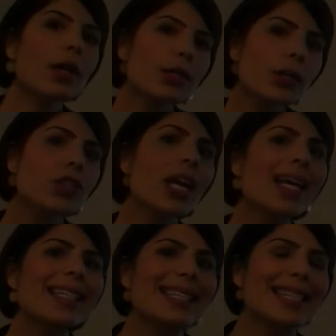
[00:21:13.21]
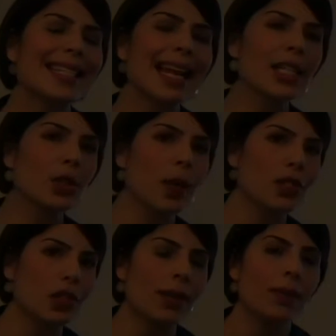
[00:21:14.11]
So she asks this next
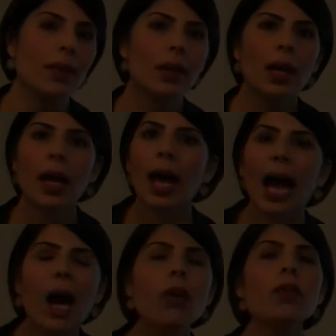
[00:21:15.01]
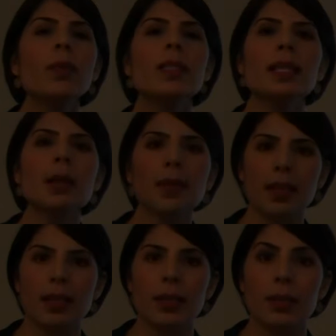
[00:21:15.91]
question: how have you been dealing with
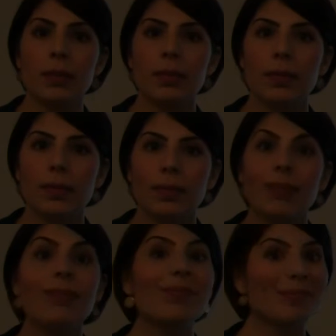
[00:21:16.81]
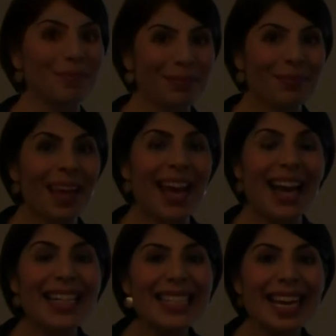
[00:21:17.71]
this? And
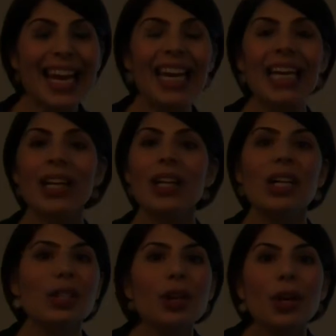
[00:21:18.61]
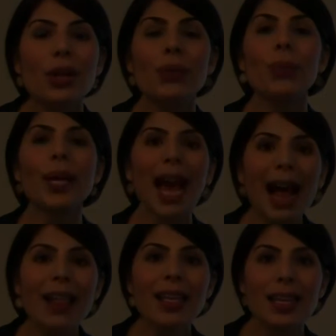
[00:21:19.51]
I say, look, the
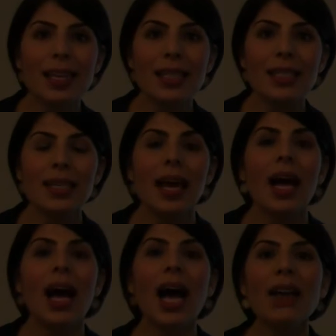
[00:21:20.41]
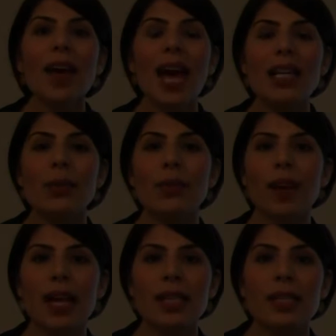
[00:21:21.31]
reality is I've had to
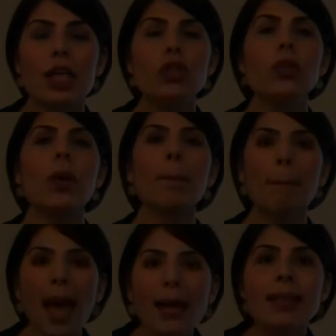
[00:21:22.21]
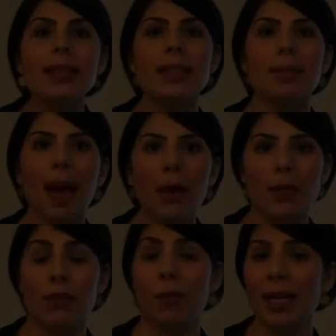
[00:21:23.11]
invest a tremendous
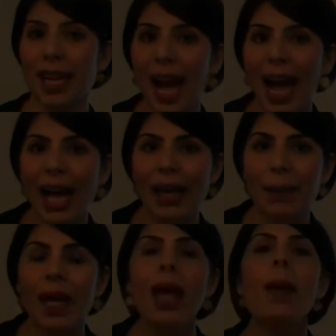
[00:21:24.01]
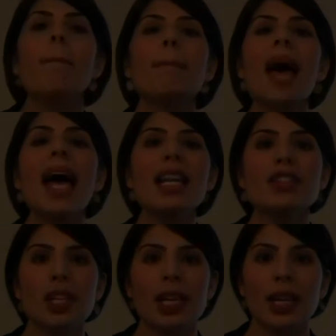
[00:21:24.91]
amount of my time
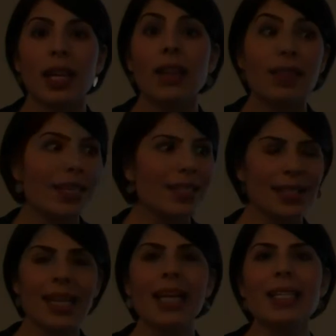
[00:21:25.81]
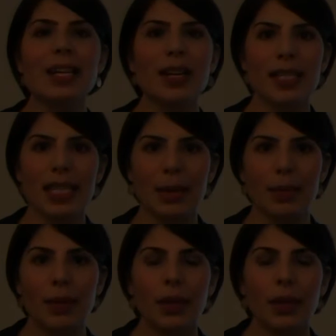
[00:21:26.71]
managing this secondary team.